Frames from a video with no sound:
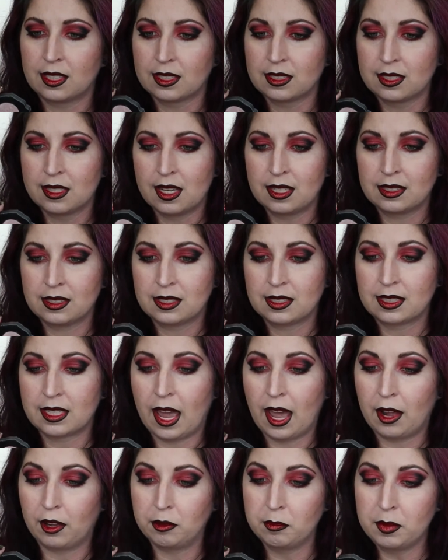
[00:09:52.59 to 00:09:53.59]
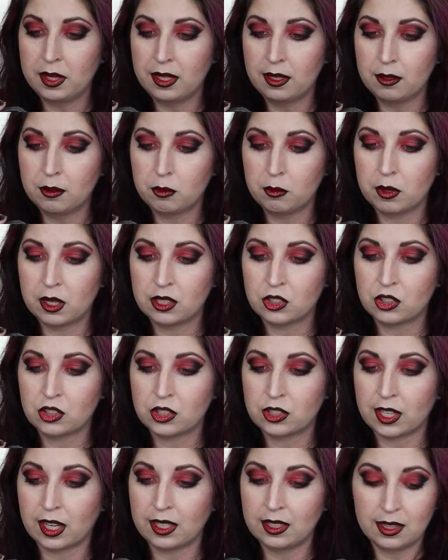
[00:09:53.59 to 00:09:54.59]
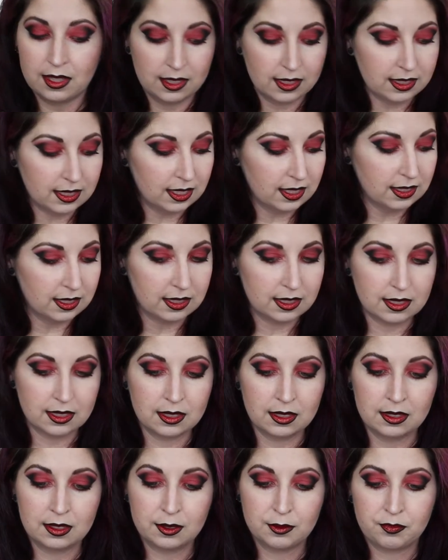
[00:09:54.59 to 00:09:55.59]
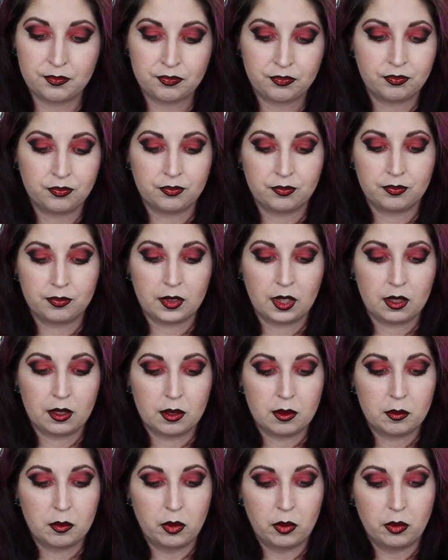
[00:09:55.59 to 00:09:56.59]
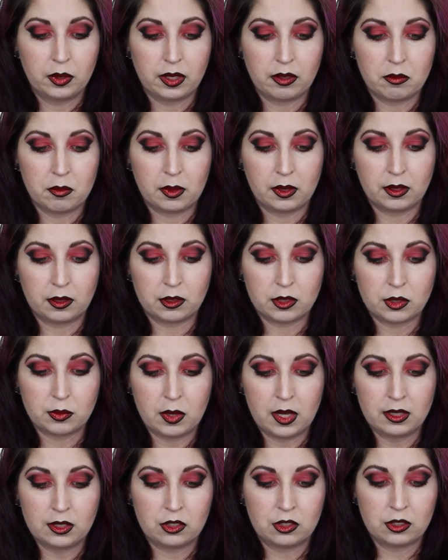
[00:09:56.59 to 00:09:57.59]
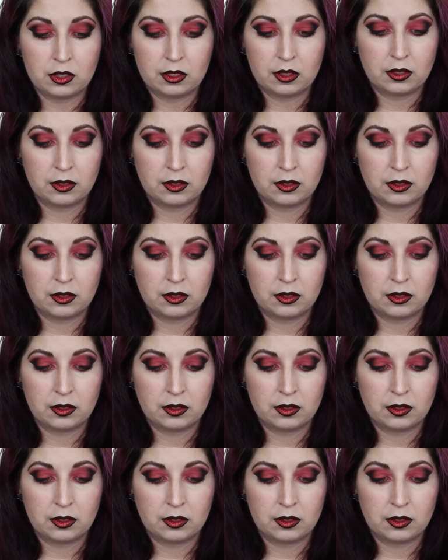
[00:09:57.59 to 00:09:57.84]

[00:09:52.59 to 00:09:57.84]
does not tell me what shade this is. We'll give him a little swatch.